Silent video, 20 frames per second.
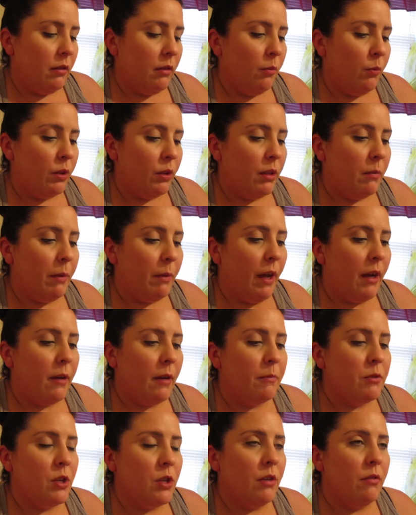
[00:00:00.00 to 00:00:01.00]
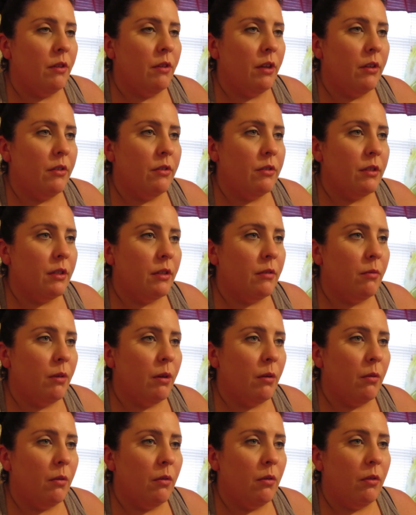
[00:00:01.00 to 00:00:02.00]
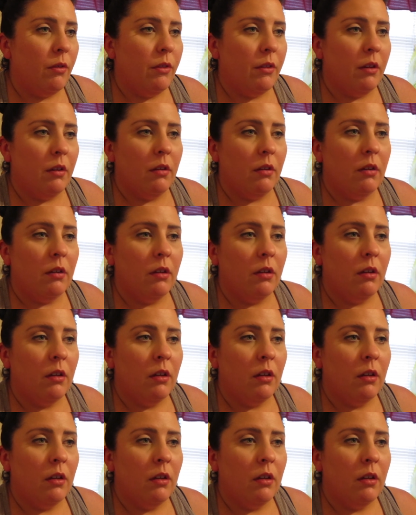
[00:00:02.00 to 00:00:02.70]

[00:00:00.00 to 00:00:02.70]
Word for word: and with the backup generators, like where were all the